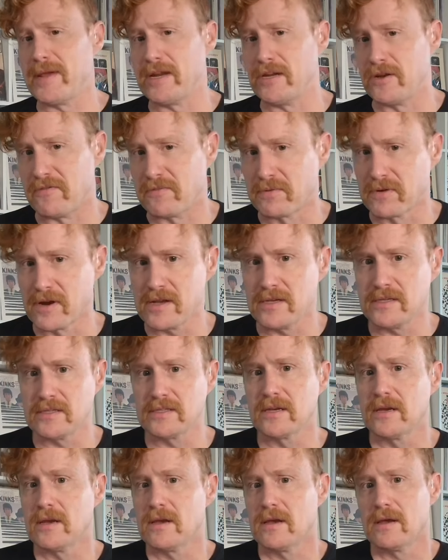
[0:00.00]
Dufresne's
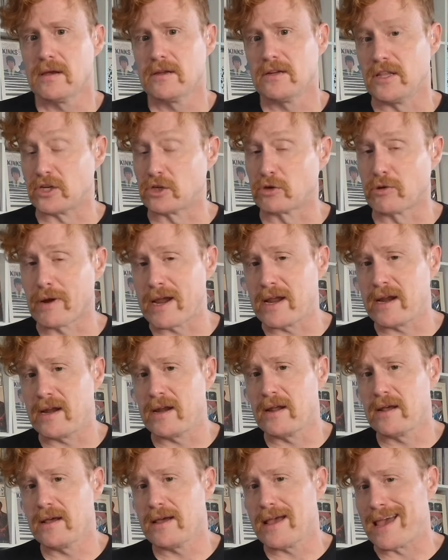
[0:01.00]
The
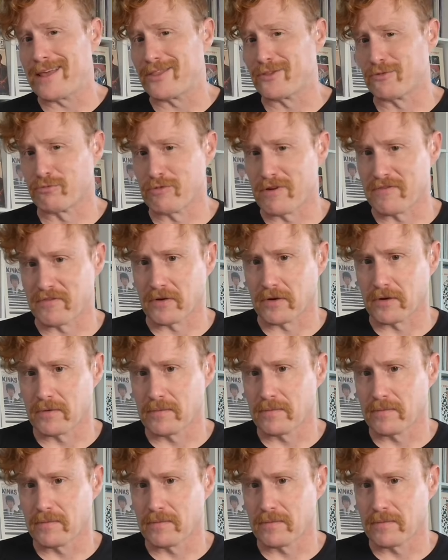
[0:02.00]
Train and the River.